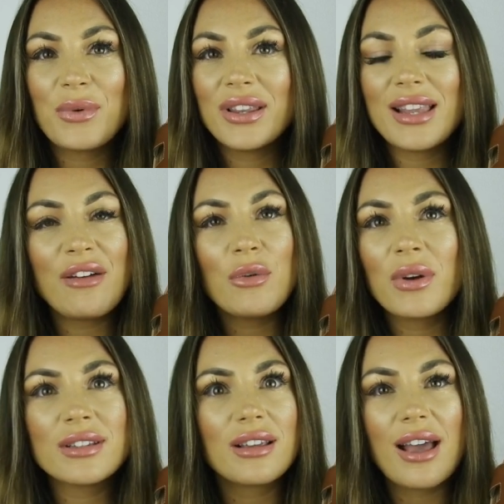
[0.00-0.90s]
when
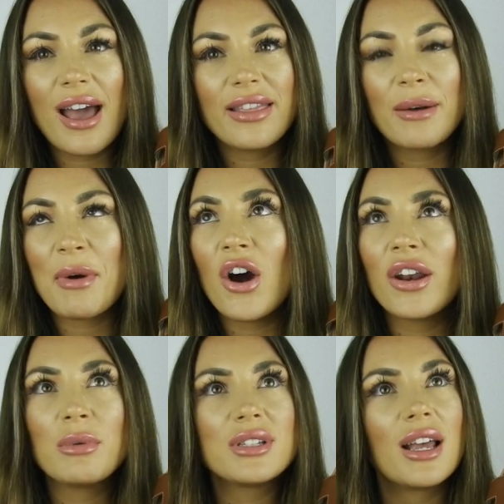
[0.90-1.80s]
everyone had them
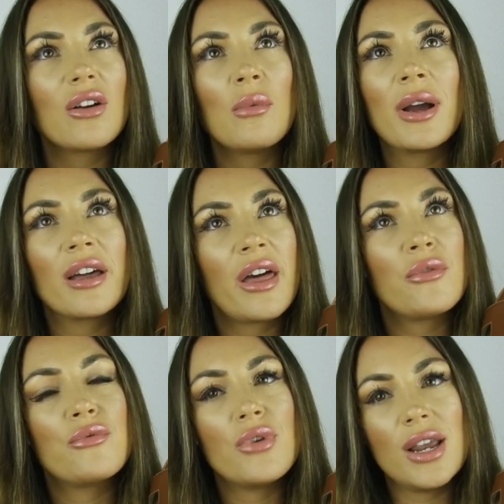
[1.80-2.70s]
on, I was like, oh my God,
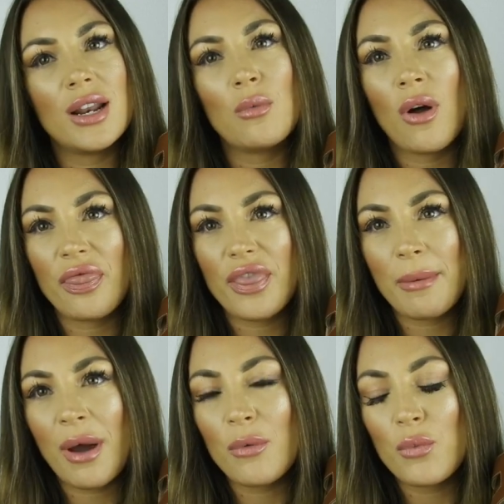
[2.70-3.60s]
I really want
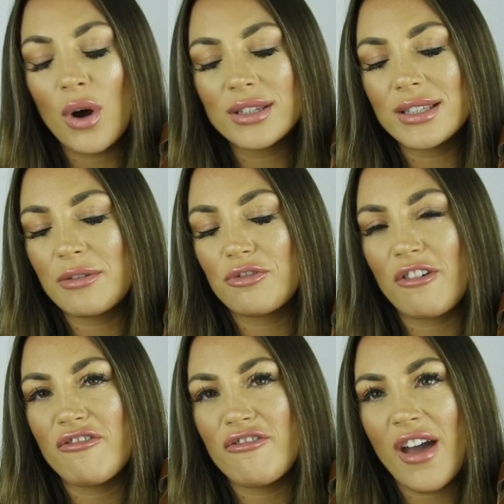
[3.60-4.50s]
them. I wanted them
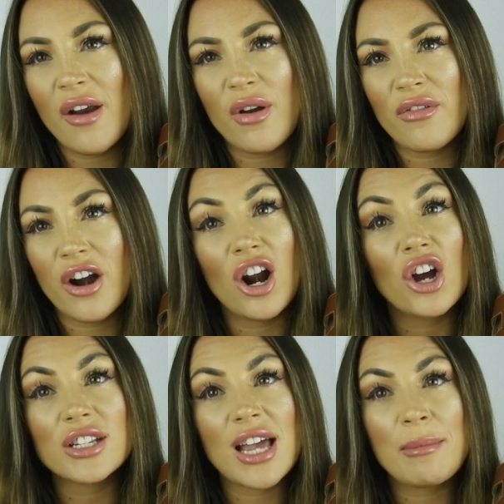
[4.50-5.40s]
for a very, very
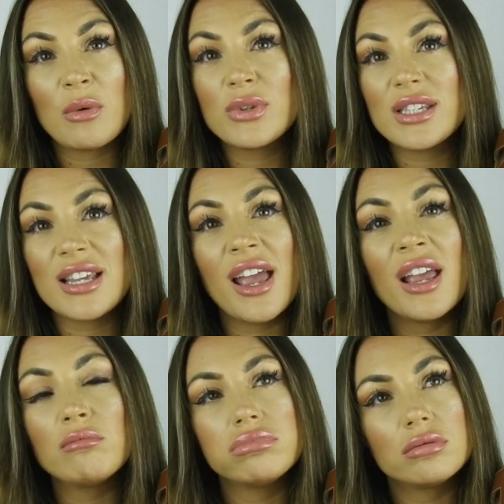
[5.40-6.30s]
long time. I would
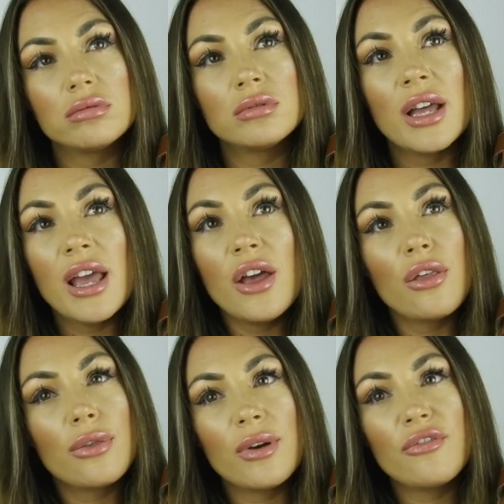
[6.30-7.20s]
say
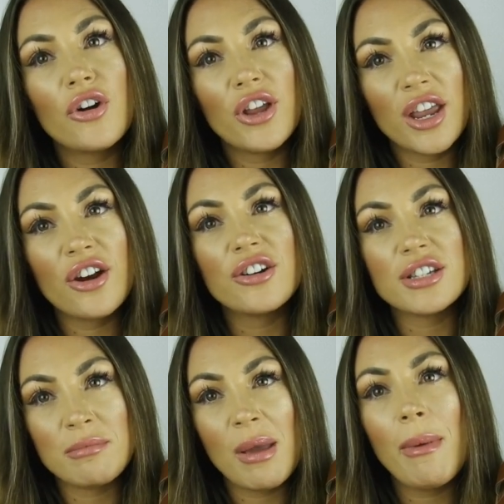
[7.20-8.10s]
3, 4
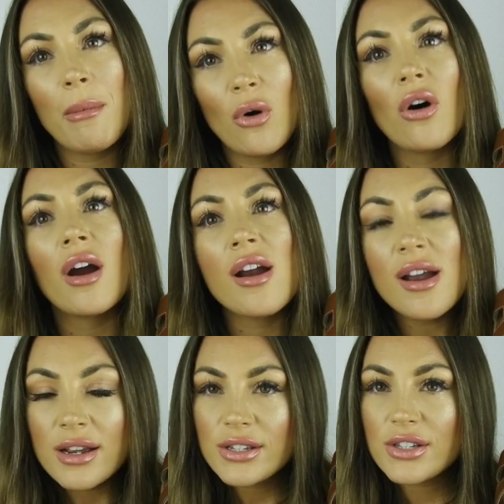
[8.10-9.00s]
years, maybe more.
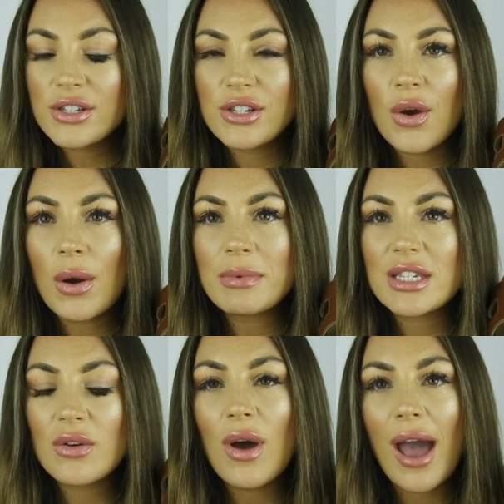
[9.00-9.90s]
So I'm
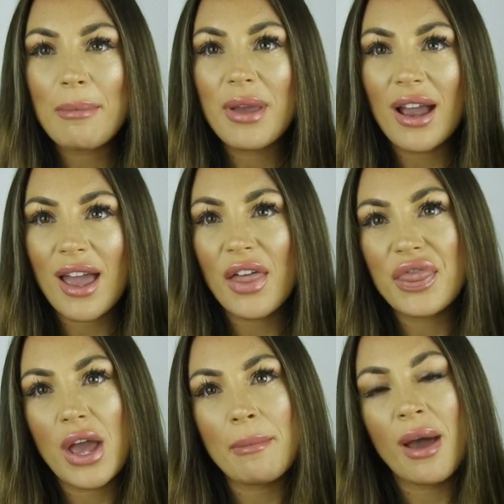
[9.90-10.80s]
so happy I
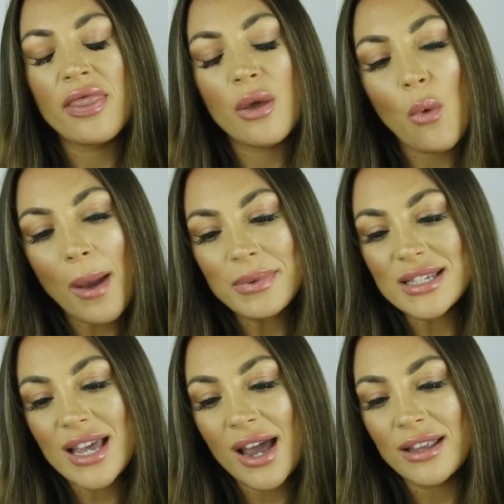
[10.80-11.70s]
got them. And the
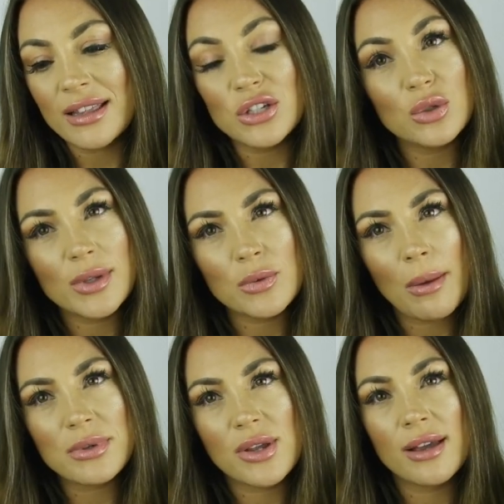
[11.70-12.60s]
website, in the Swiss
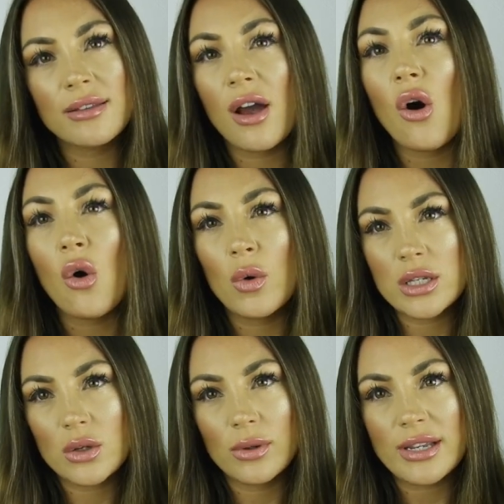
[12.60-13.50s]
website, they're
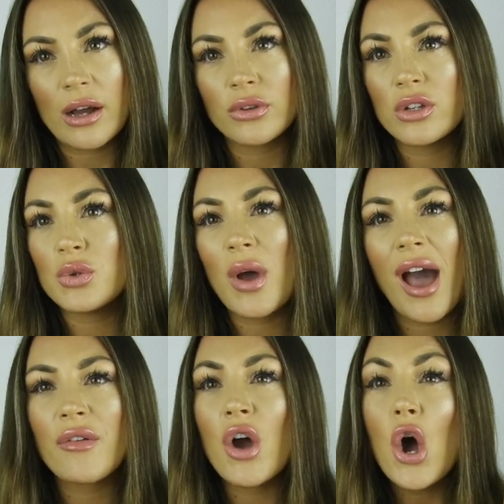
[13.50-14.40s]
always sold out. They do
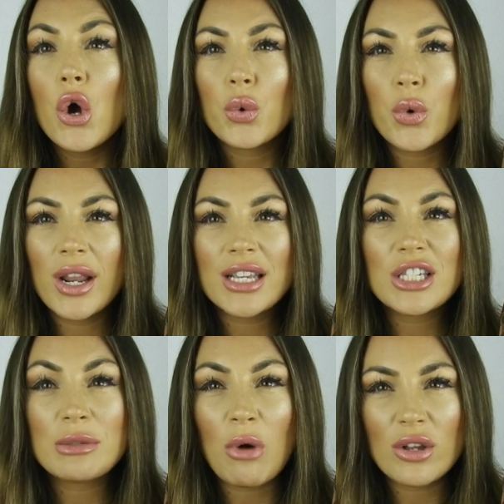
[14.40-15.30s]
have really
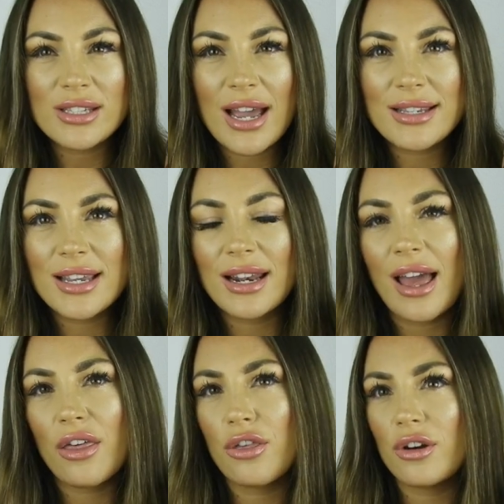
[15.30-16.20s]
small sizing,
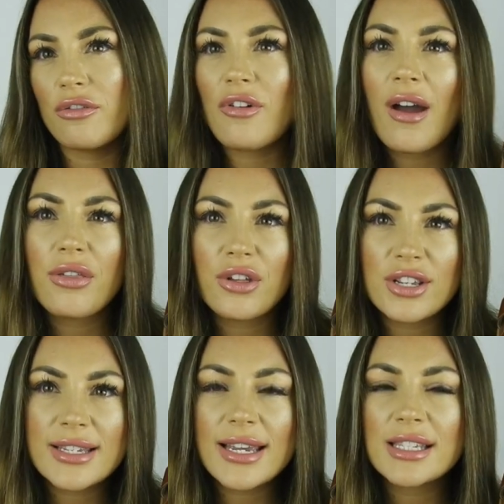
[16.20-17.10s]
like 35,
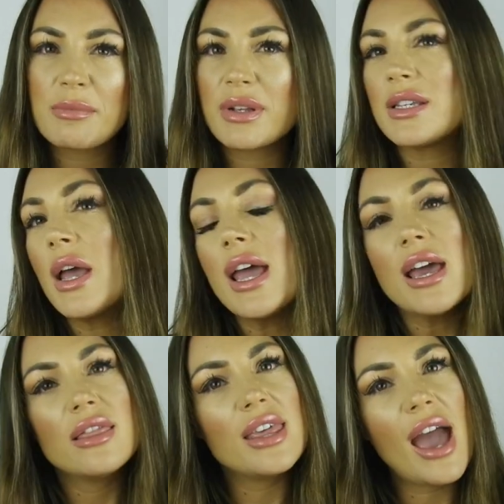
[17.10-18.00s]
36, but
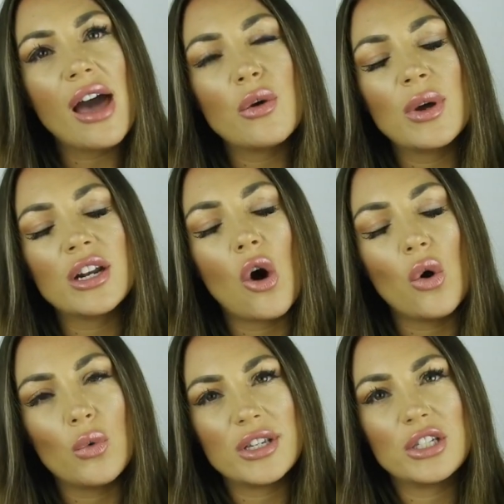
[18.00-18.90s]
the other one are
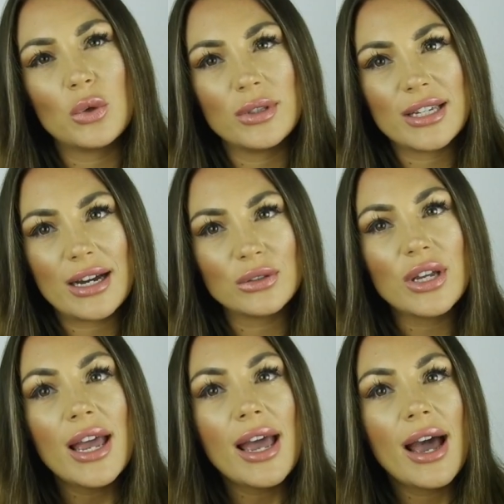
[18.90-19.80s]
always sold out.